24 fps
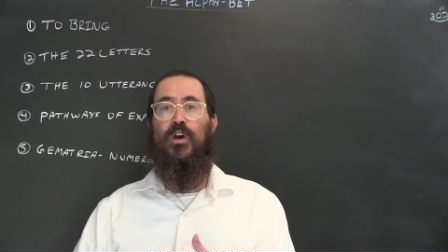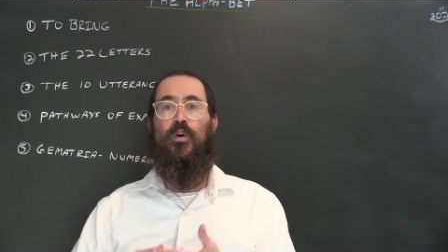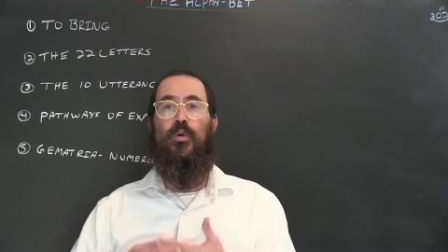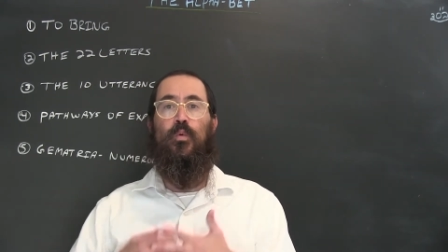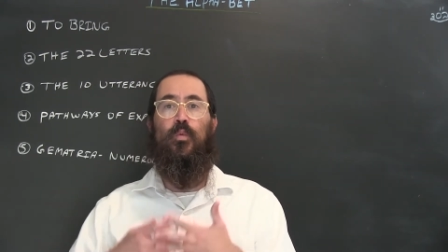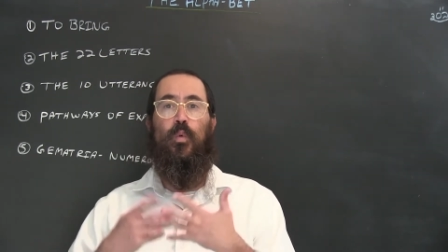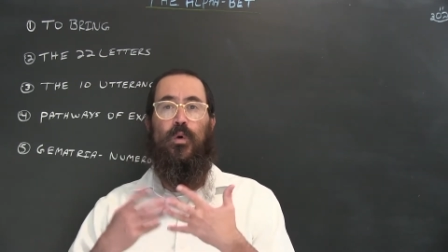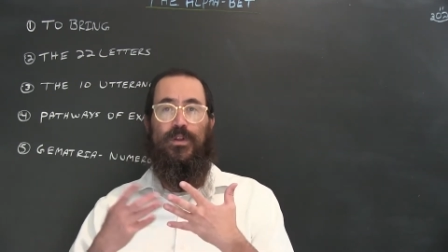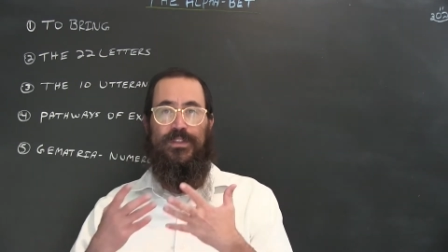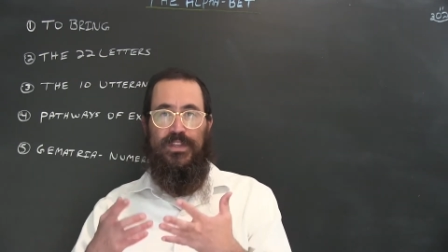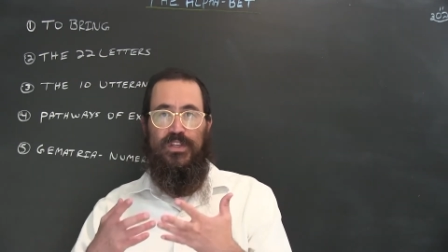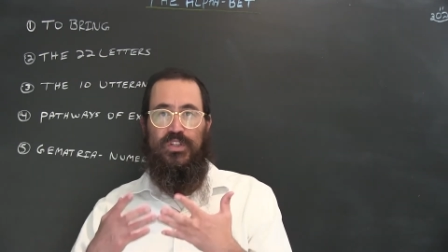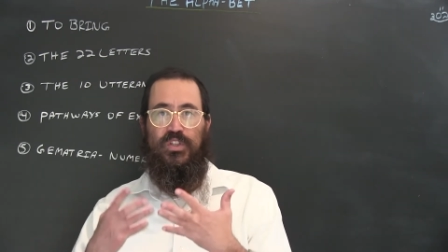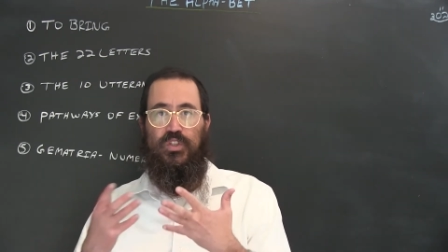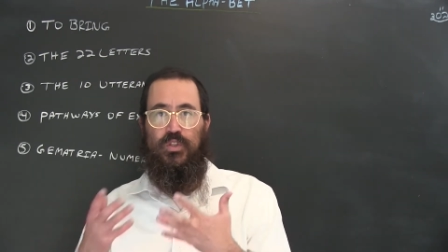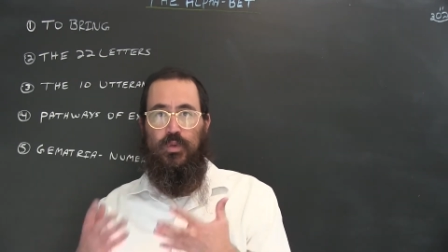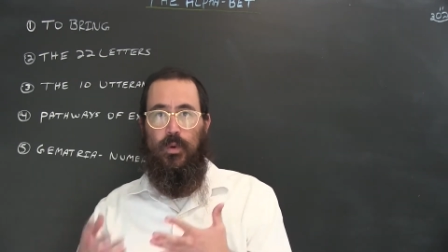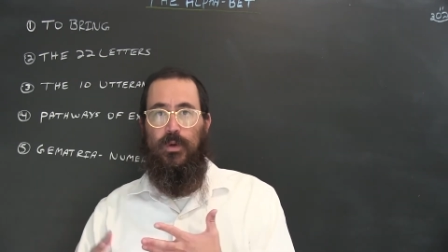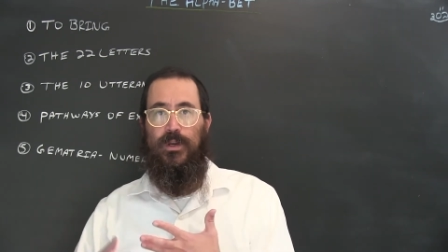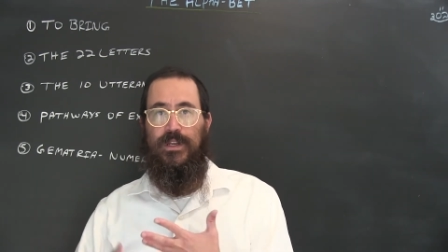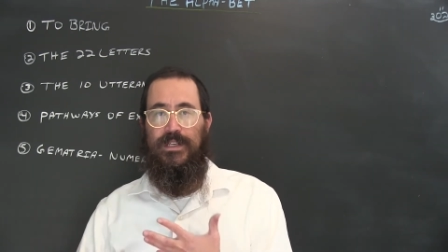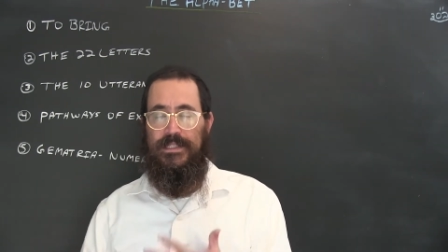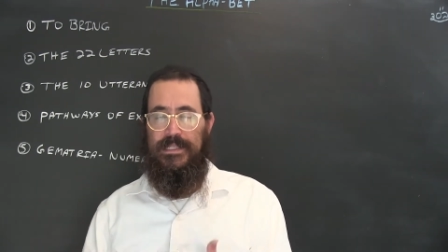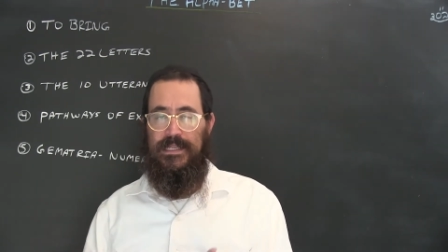what the
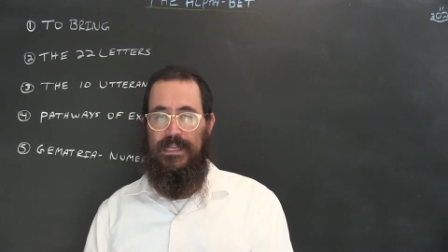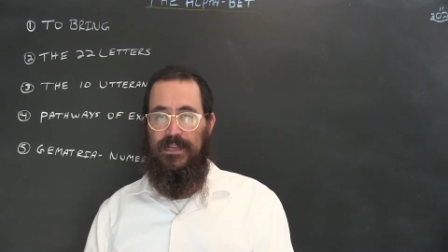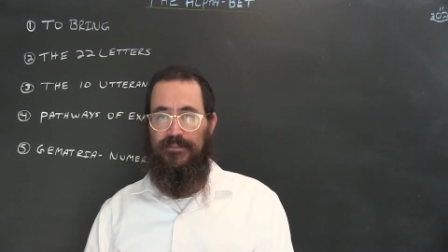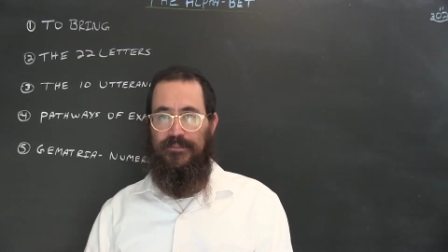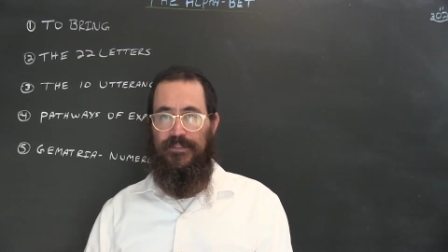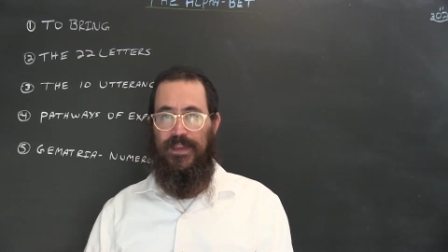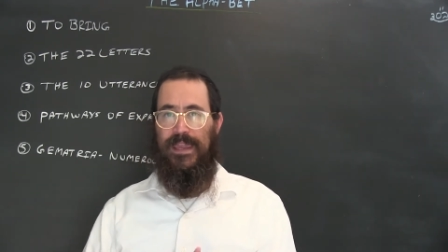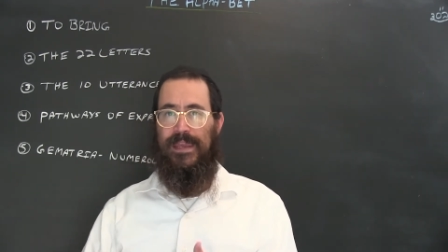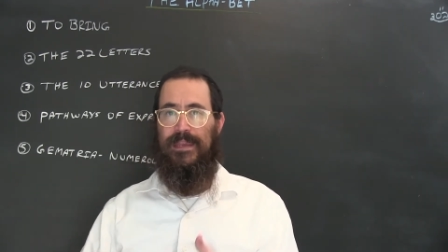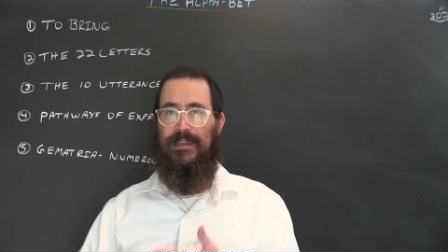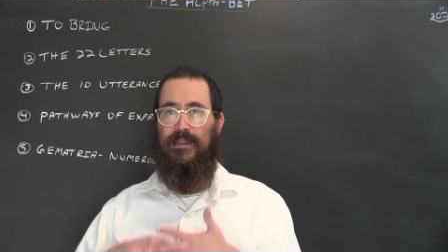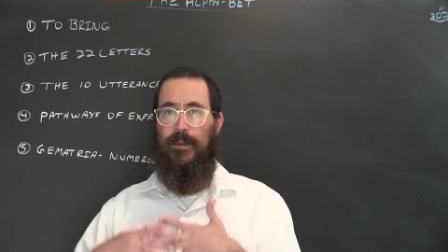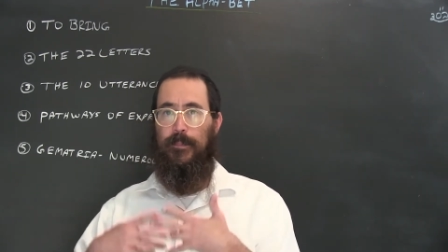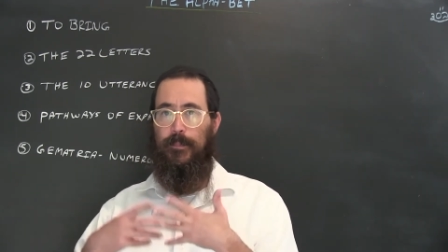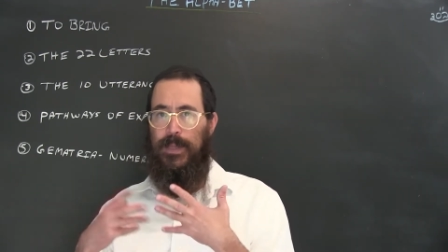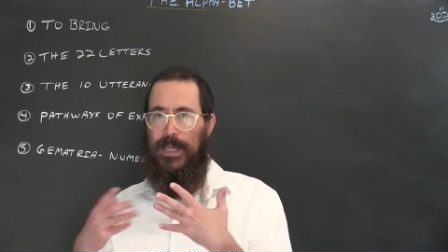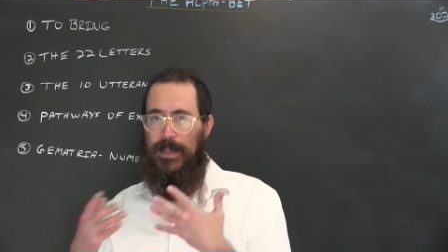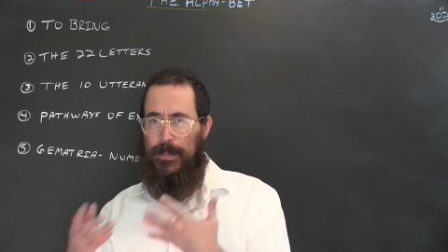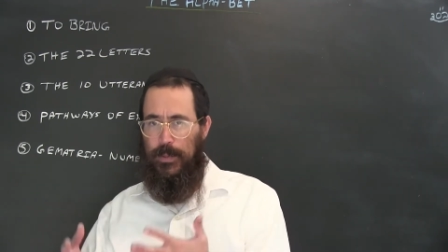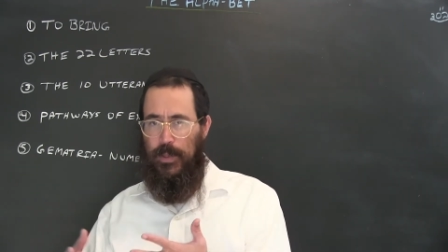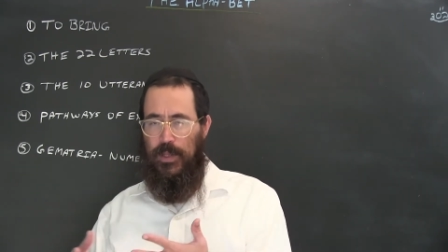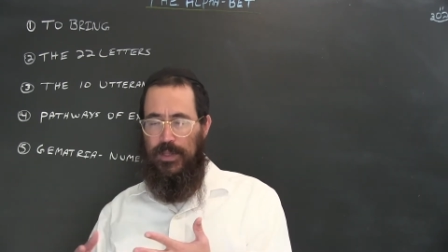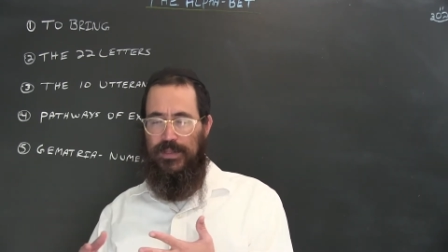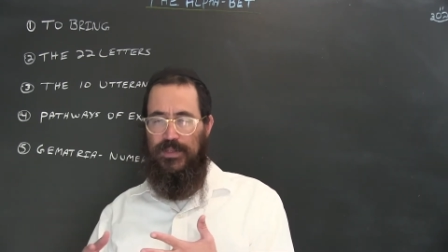story is conveying, the
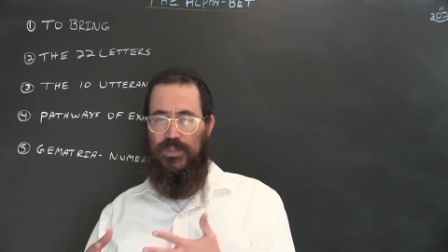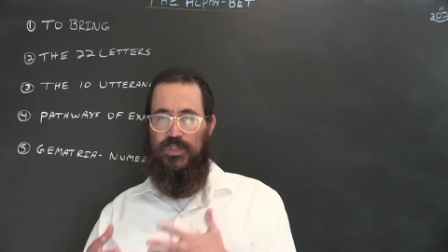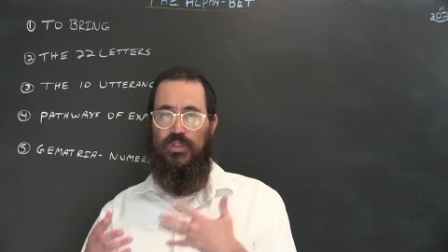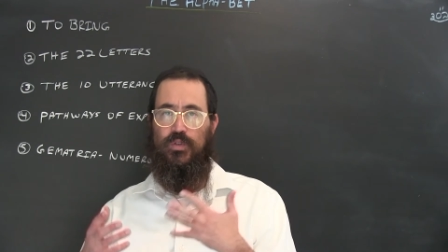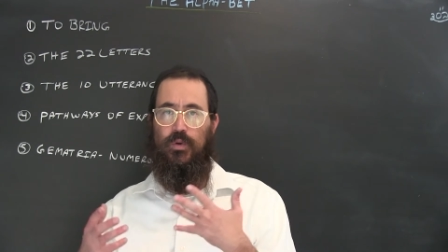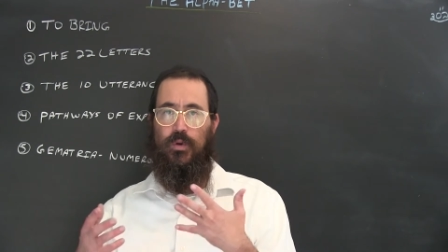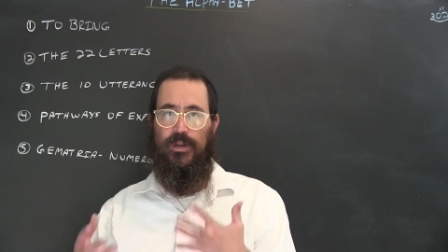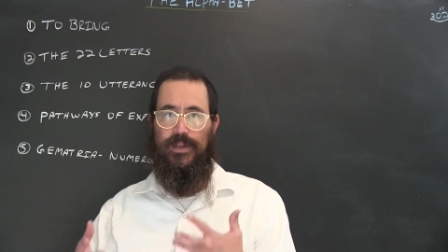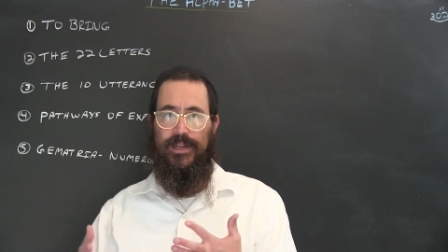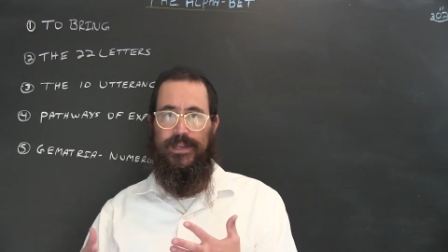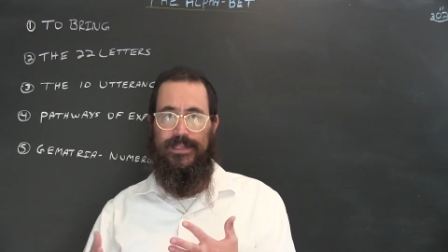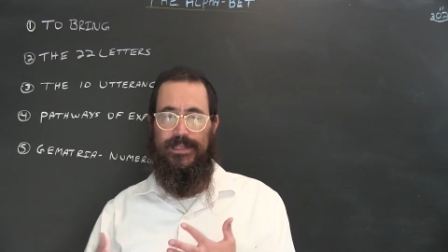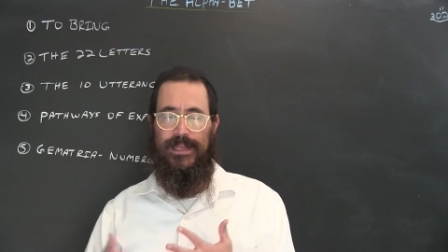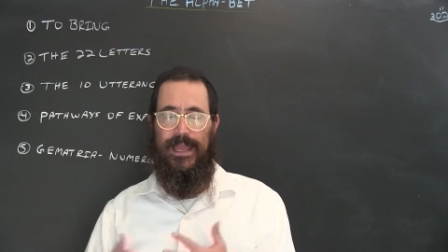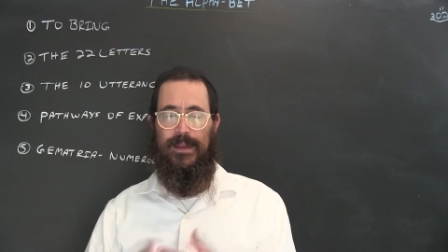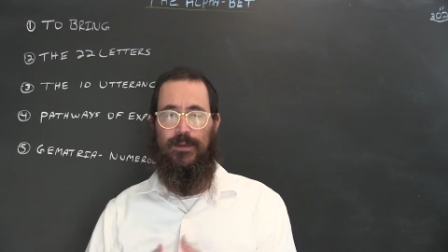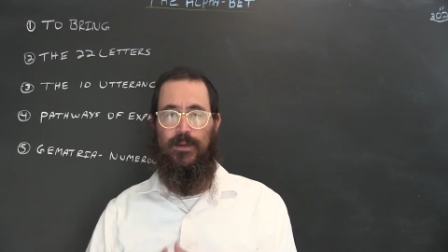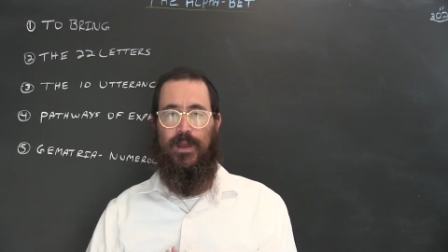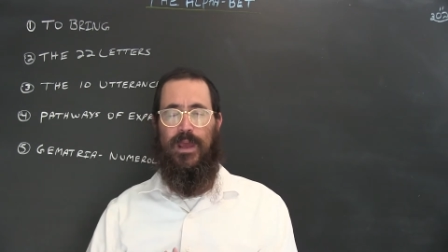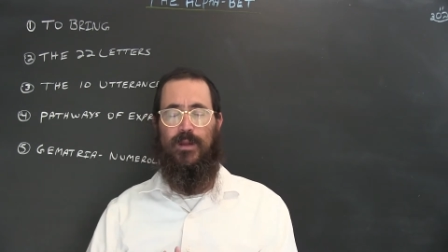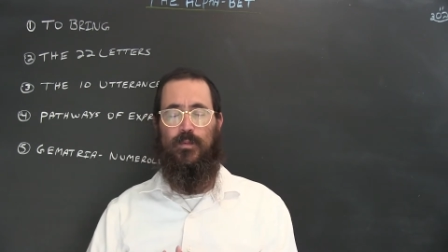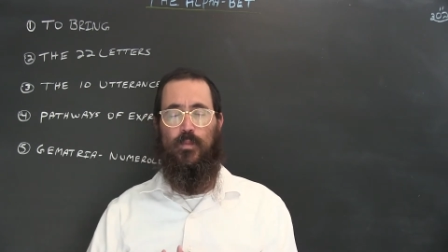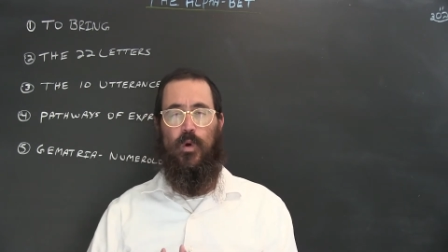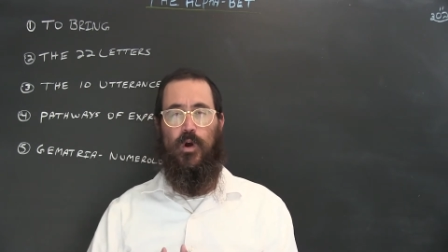people in the story,
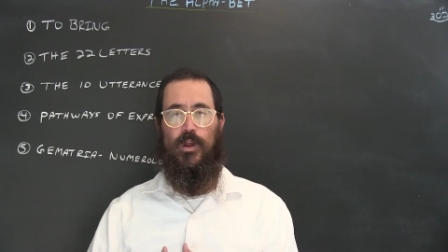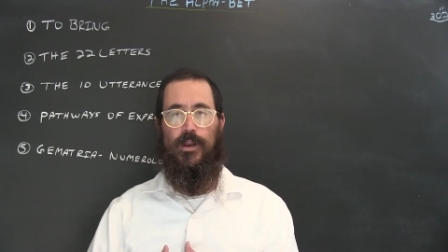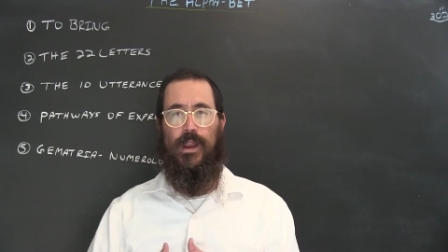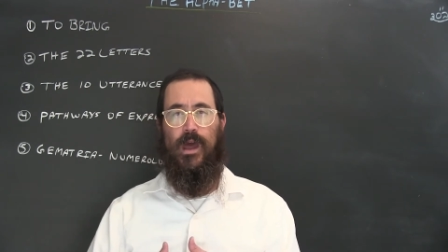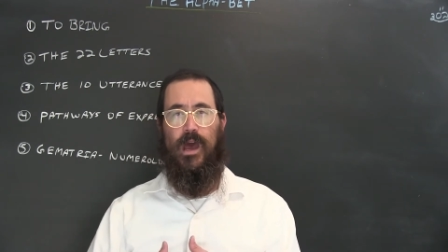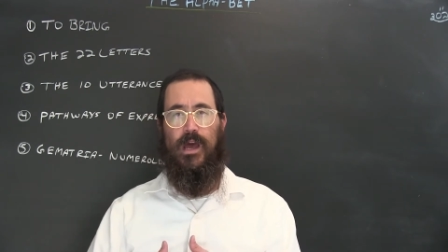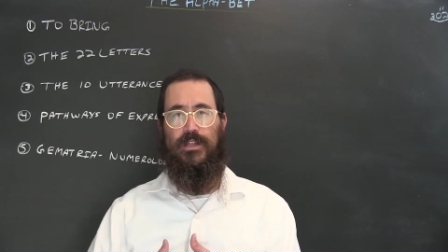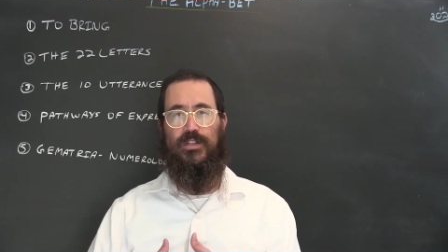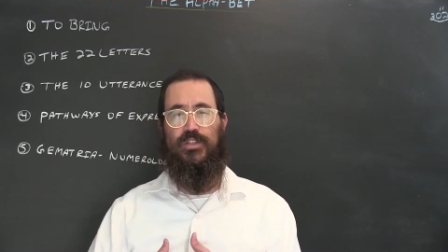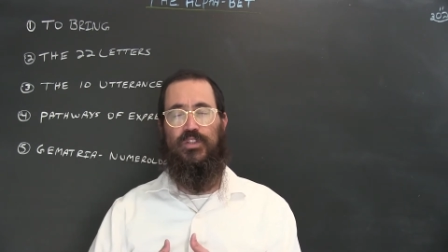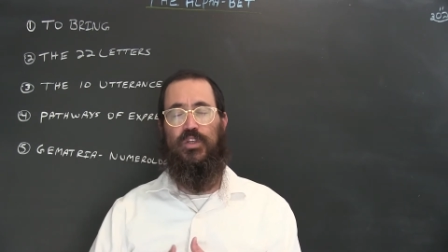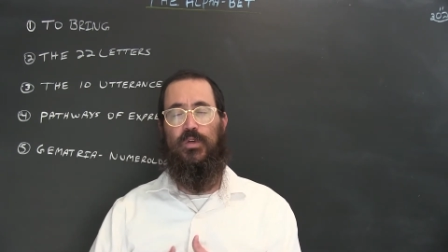and, and whatnot.